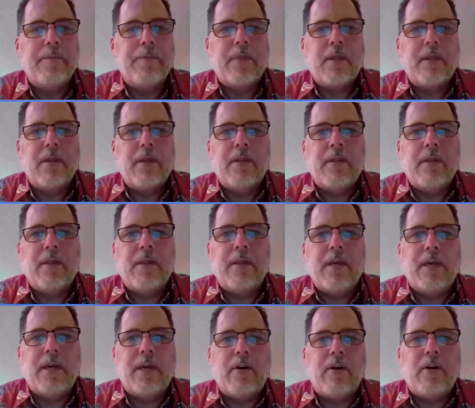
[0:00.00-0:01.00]
then
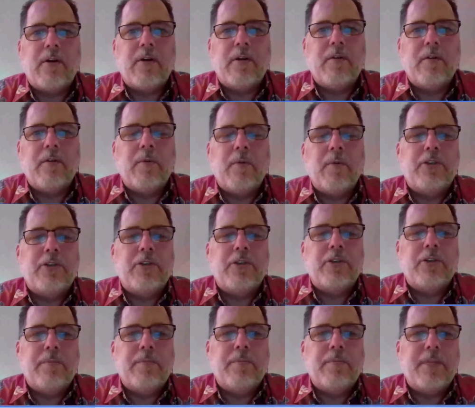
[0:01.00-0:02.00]
what we should be
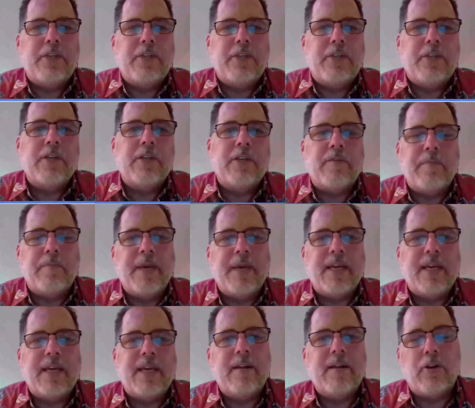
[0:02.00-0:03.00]
doing is sort of making
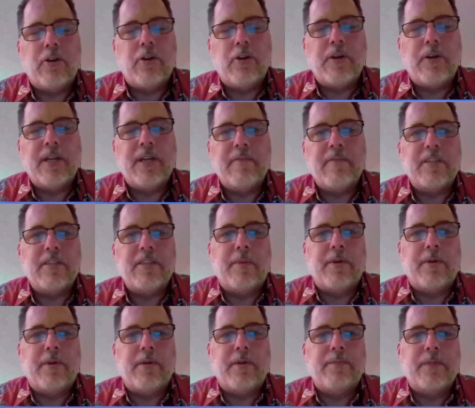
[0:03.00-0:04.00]
learning
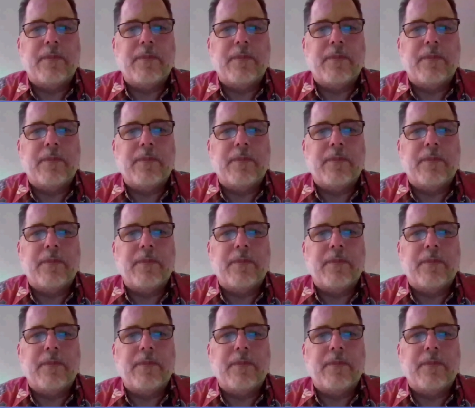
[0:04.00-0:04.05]
visible,